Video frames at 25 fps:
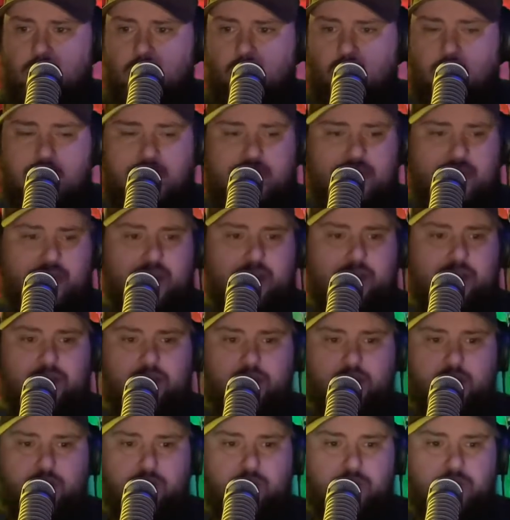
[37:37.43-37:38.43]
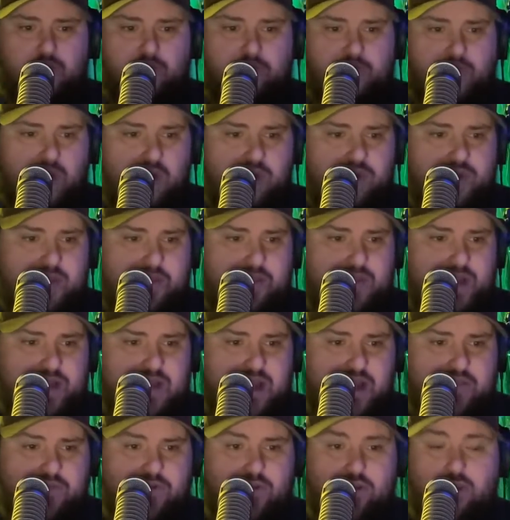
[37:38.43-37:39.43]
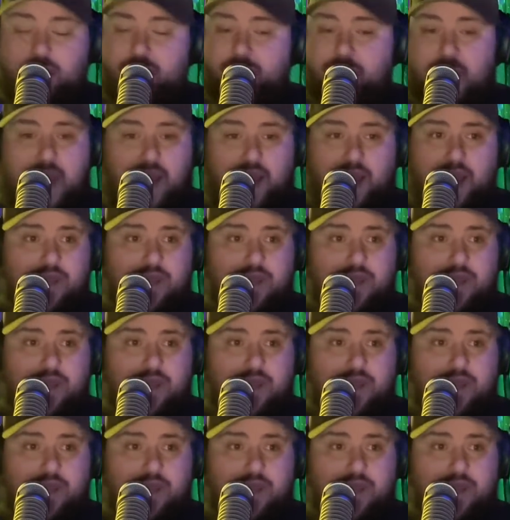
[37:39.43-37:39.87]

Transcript: Right. You burn them and never look back.